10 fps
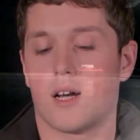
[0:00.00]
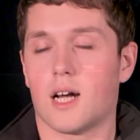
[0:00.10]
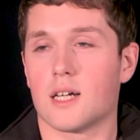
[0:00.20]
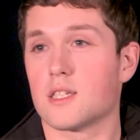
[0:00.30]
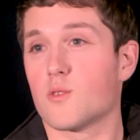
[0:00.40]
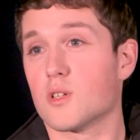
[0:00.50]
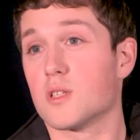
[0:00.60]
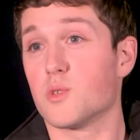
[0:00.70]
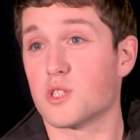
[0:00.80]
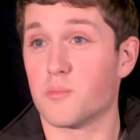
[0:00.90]
I think one of
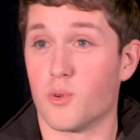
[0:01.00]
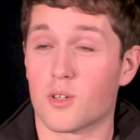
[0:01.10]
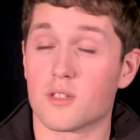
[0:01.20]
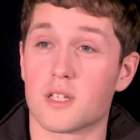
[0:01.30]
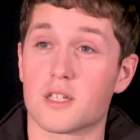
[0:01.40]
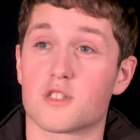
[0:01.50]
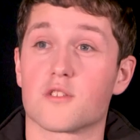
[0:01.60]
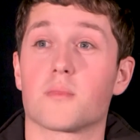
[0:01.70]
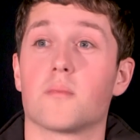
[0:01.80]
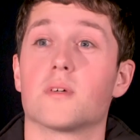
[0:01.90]
the most important things
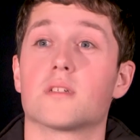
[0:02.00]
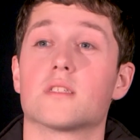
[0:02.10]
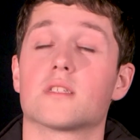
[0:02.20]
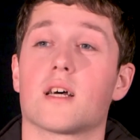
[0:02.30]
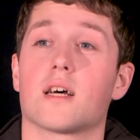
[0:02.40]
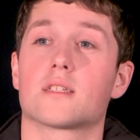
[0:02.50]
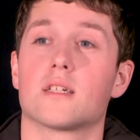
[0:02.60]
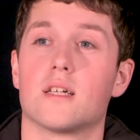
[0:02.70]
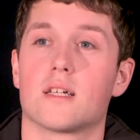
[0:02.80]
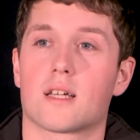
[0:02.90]
to remember is that
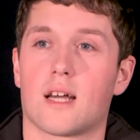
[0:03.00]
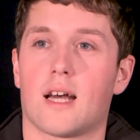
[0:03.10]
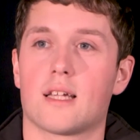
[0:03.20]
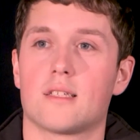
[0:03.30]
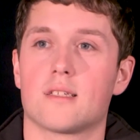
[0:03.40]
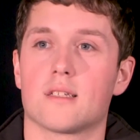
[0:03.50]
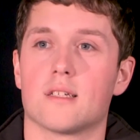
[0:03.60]
Gaelic